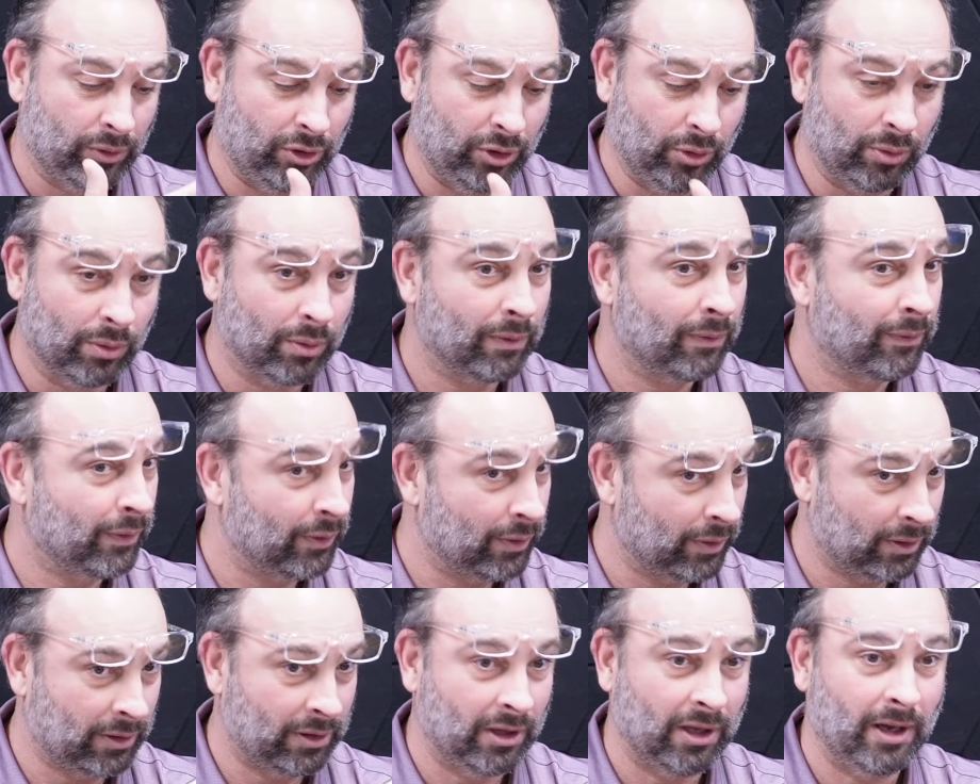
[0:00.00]
do a
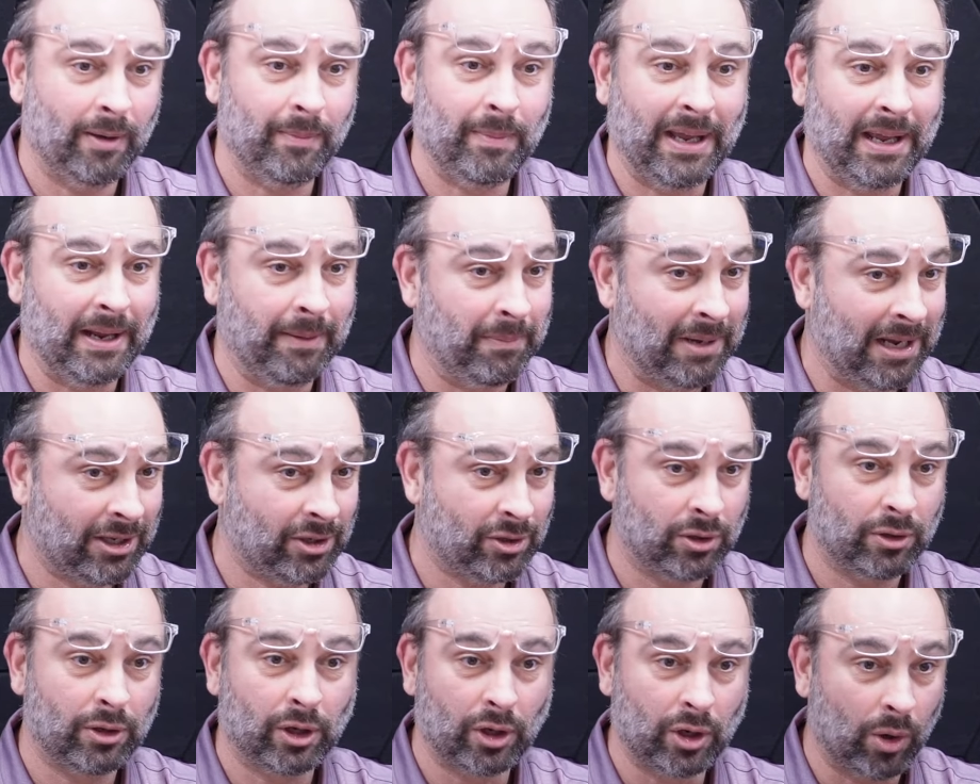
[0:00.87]
referral club and make
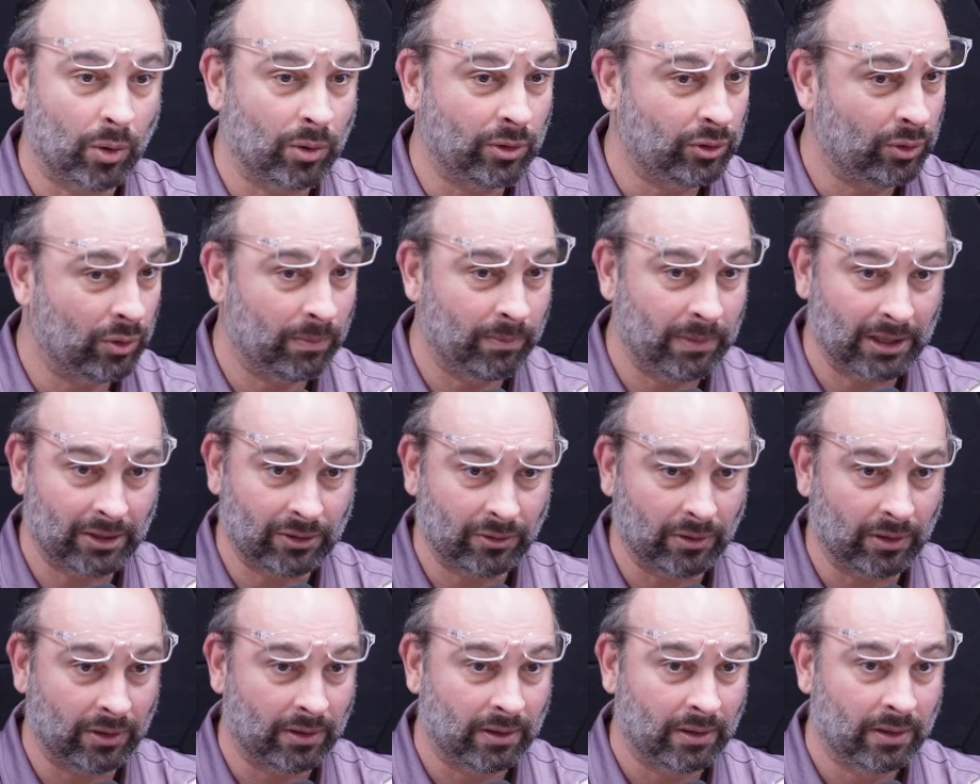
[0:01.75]
sure they're going to a
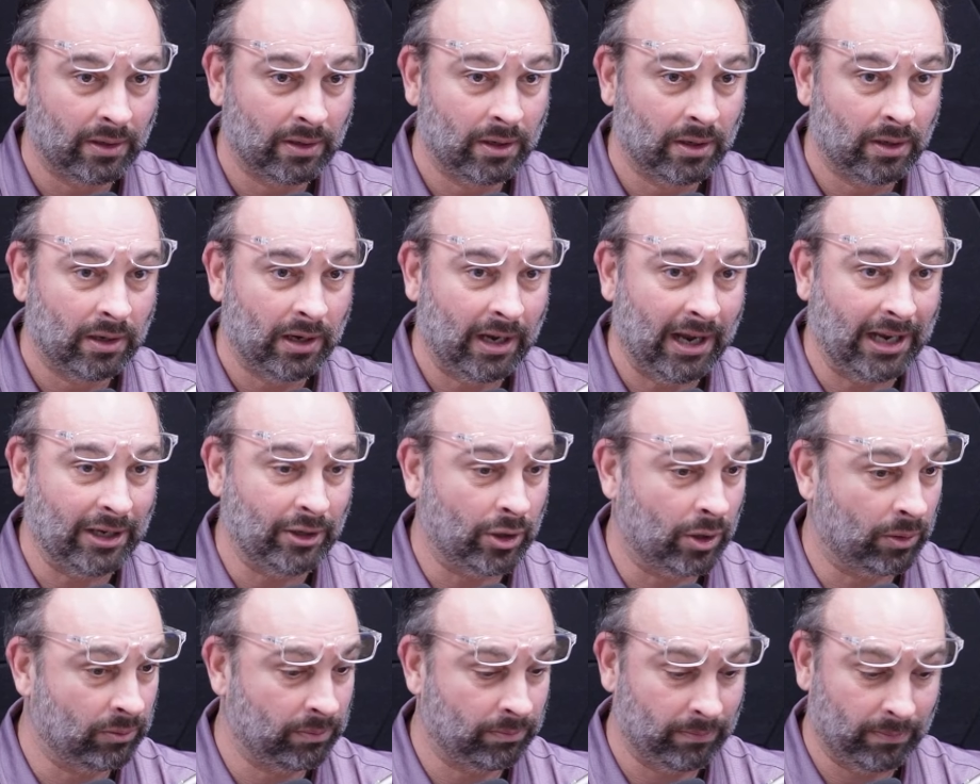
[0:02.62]
mixer. And
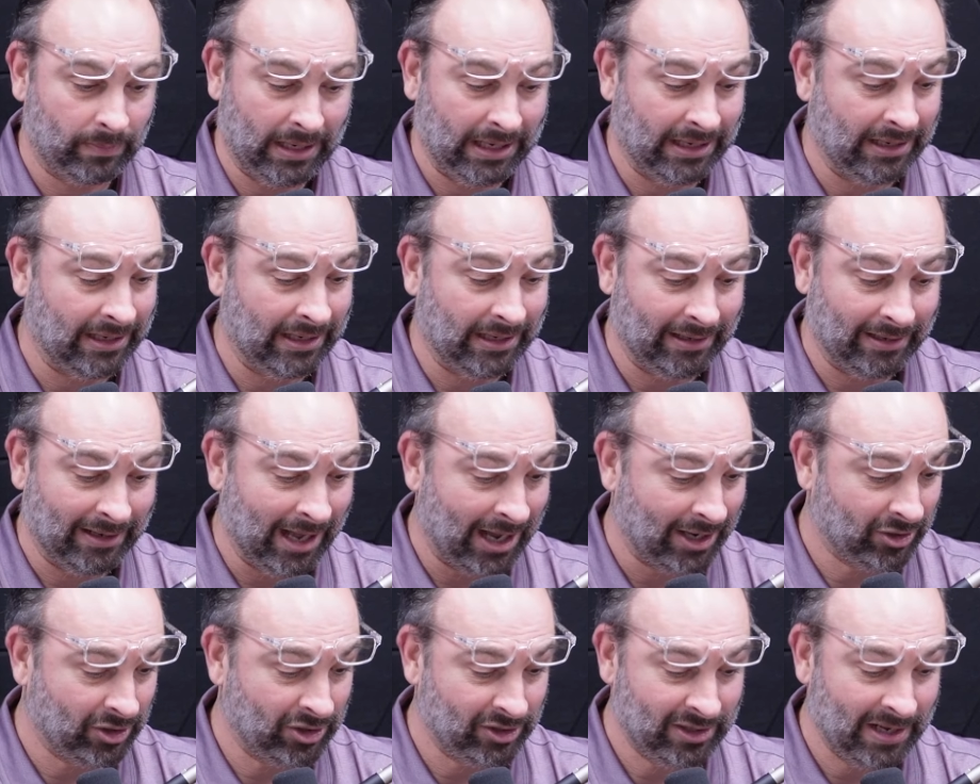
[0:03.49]
don't, and then
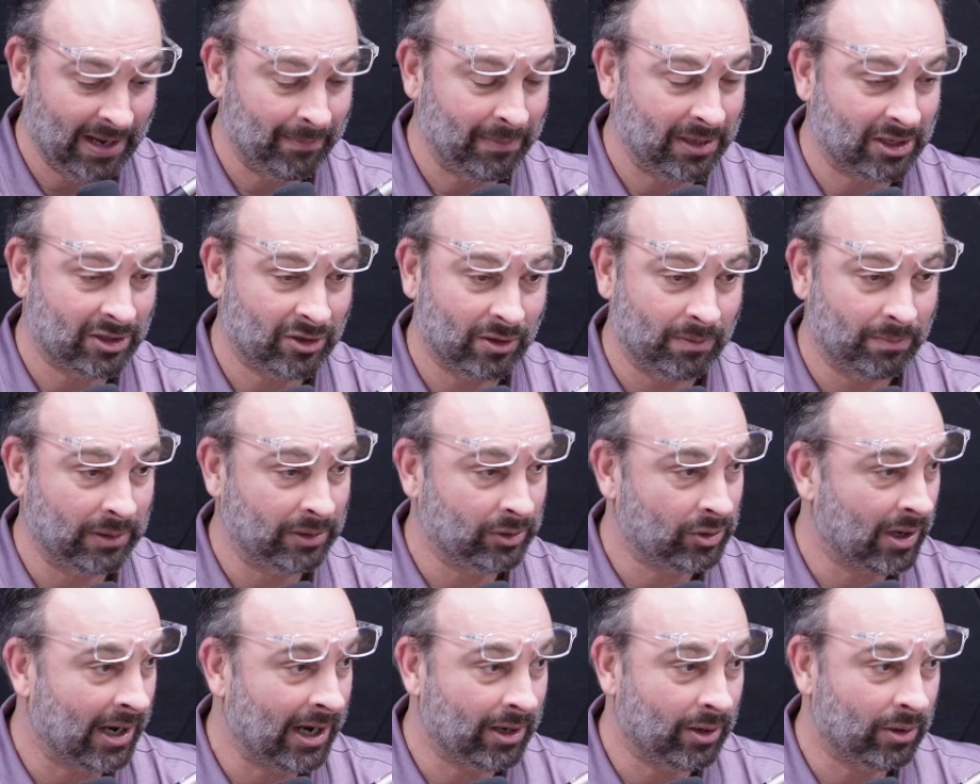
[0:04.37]
not just that mixer,
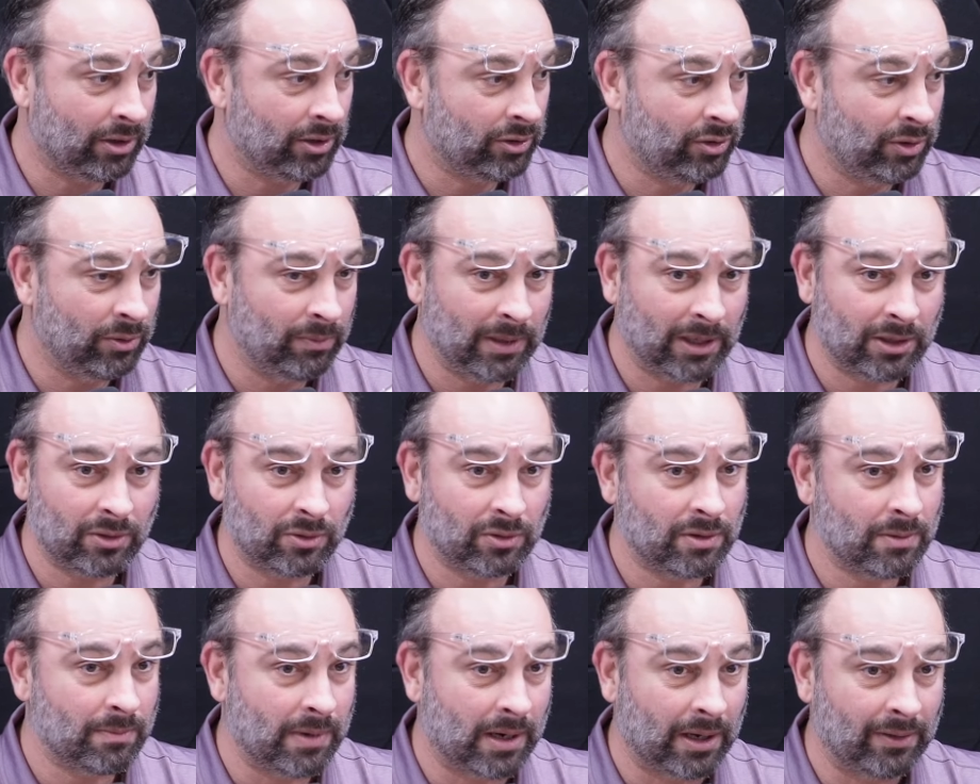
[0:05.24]
but try and go to two
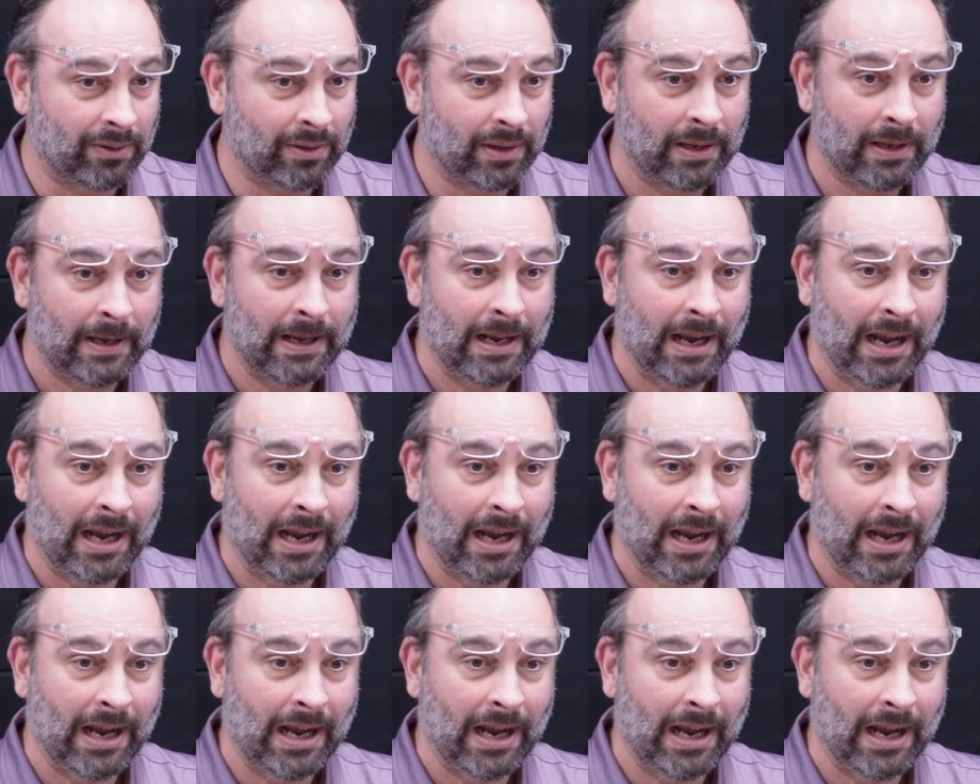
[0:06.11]
mixers a month.